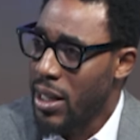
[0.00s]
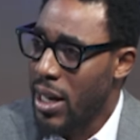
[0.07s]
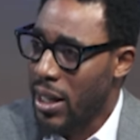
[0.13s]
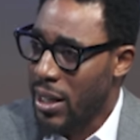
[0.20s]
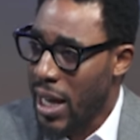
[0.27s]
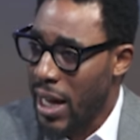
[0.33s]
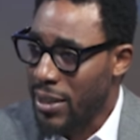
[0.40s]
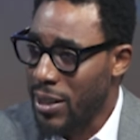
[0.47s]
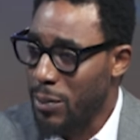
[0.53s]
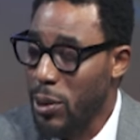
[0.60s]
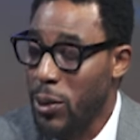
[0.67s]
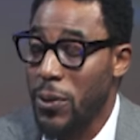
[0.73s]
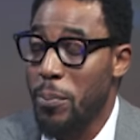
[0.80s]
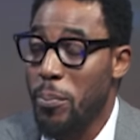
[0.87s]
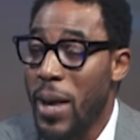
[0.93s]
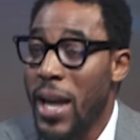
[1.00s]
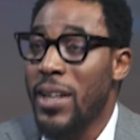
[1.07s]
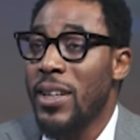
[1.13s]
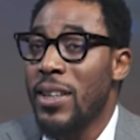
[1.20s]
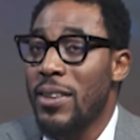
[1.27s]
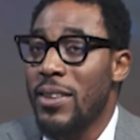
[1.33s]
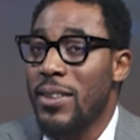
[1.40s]
and access, because
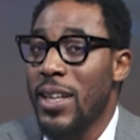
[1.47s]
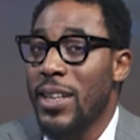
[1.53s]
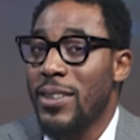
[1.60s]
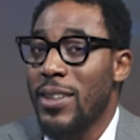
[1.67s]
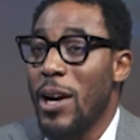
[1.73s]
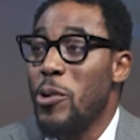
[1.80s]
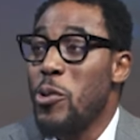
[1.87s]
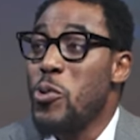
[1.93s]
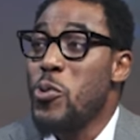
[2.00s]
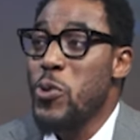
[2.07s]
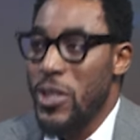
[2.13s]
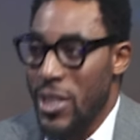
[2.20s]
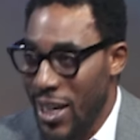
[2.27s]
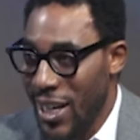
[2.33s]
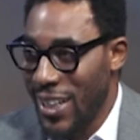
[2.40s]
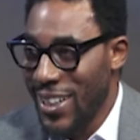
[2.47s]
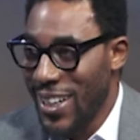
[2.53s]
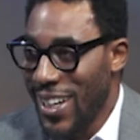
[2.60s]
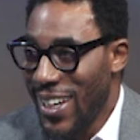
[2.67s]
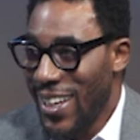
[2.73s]
many things are rooted